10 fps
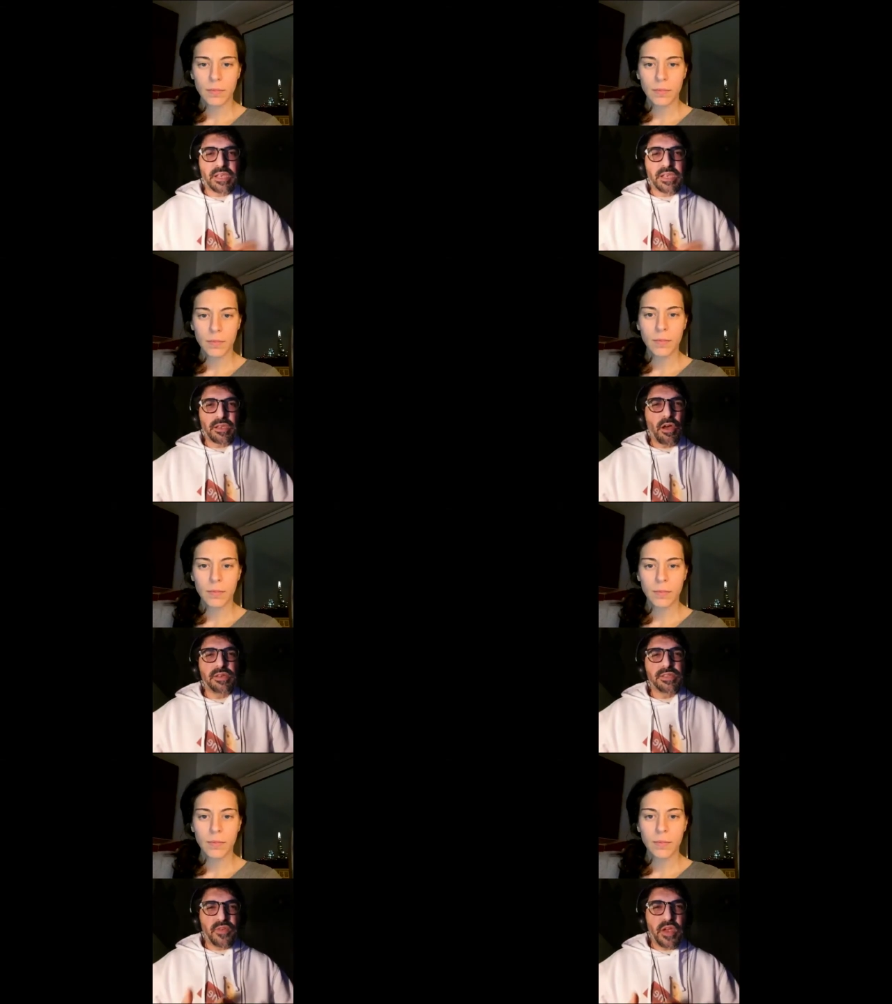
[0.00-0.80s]
Speaker 1: you know,
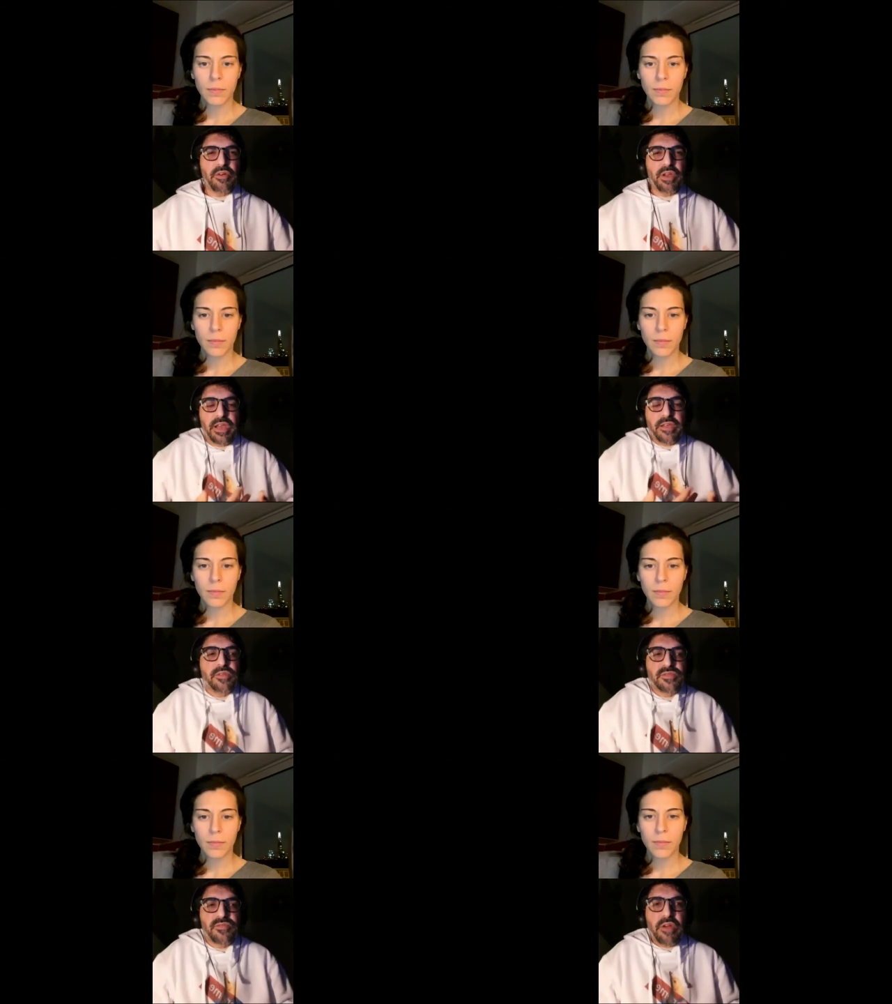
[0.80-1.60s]
is very,
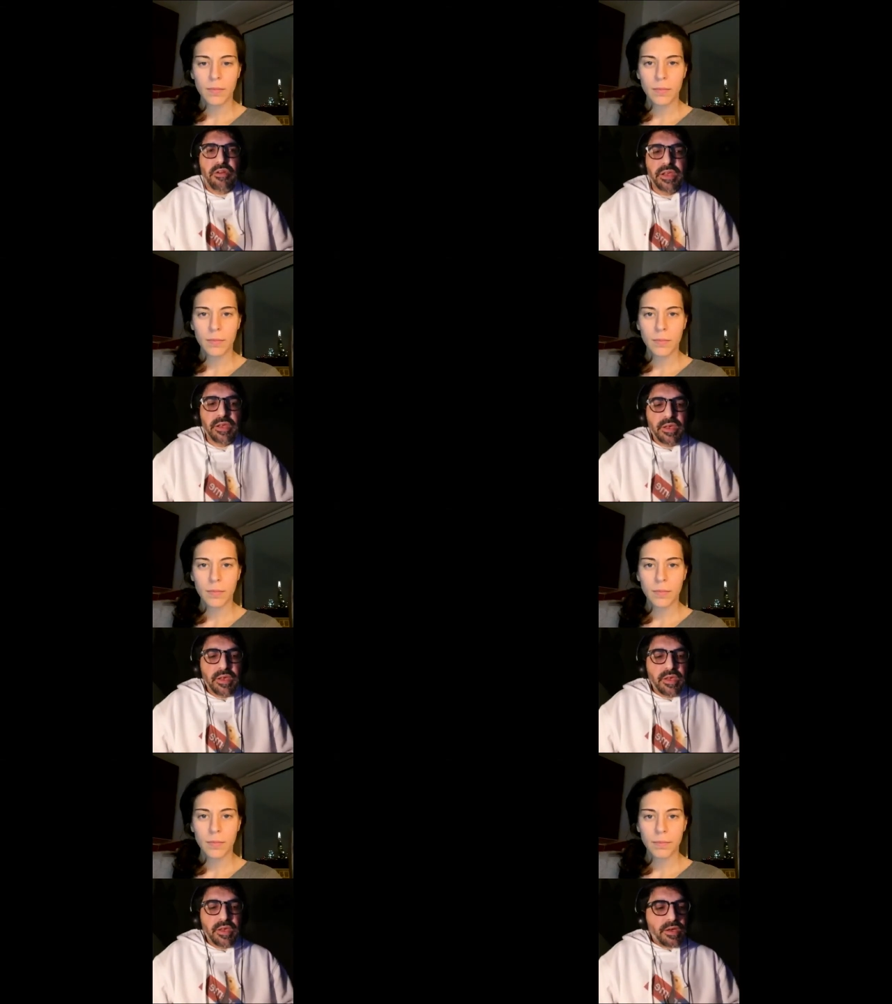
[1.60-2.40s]
is very
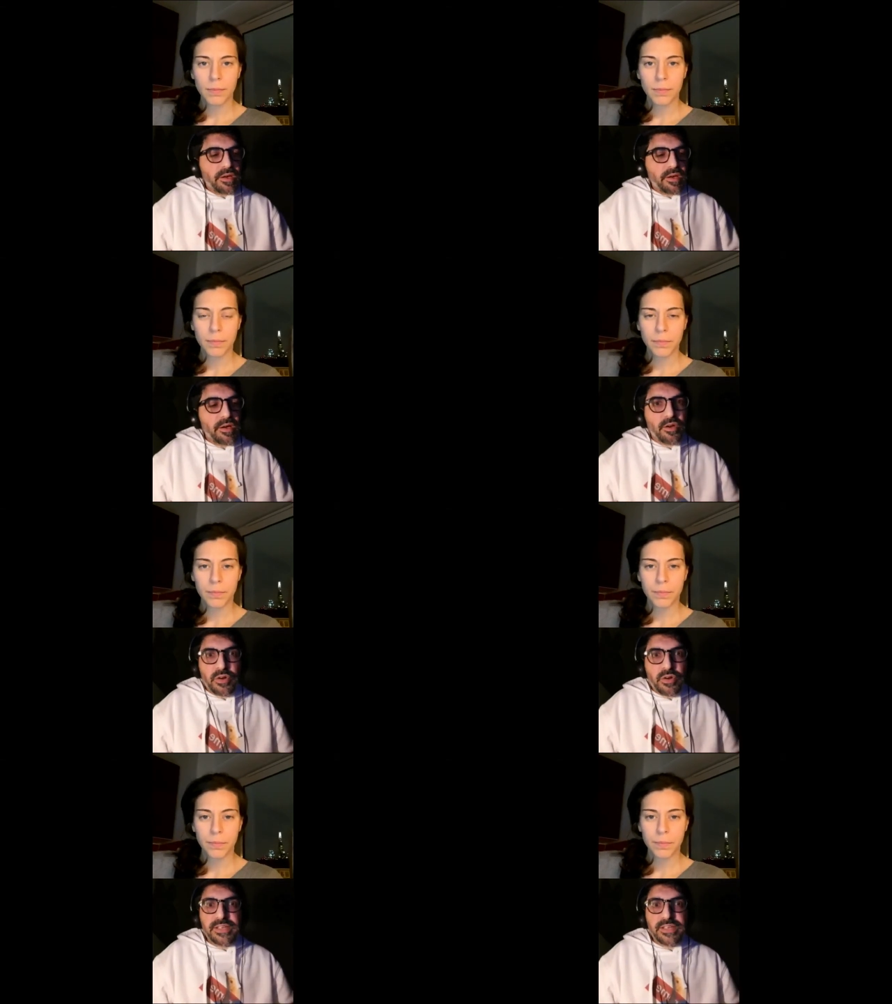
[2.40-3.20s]
uh,
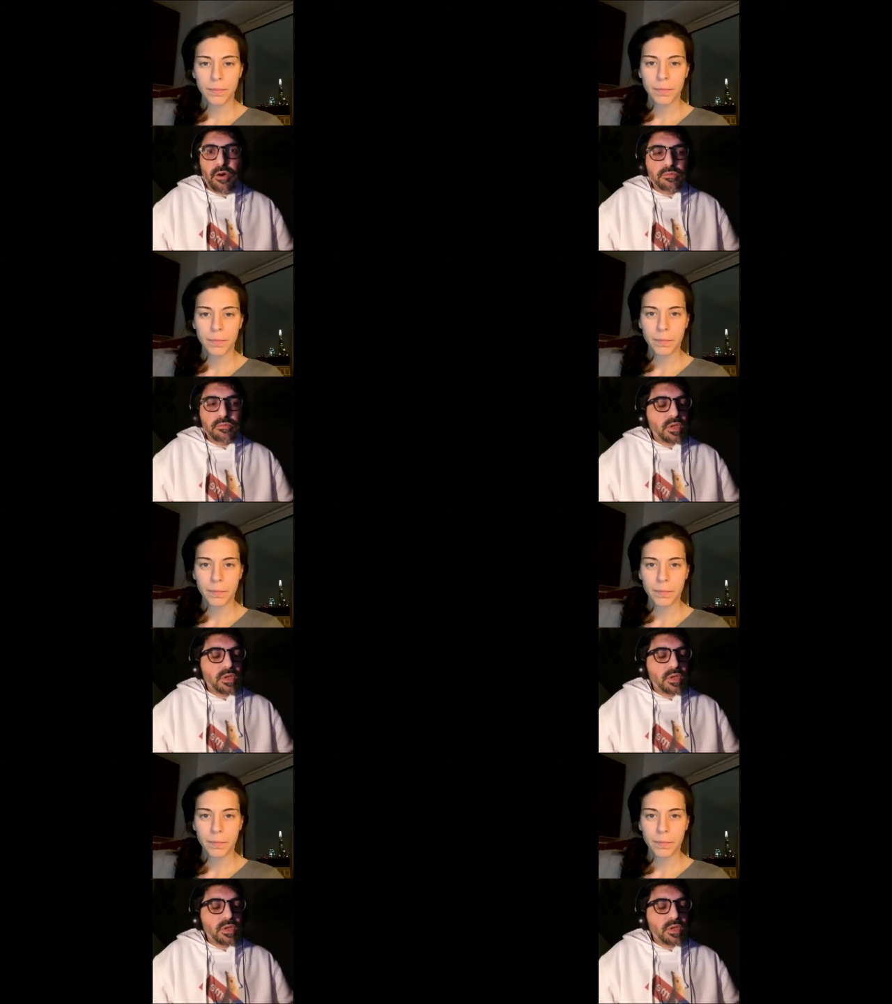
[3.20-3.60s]
critical.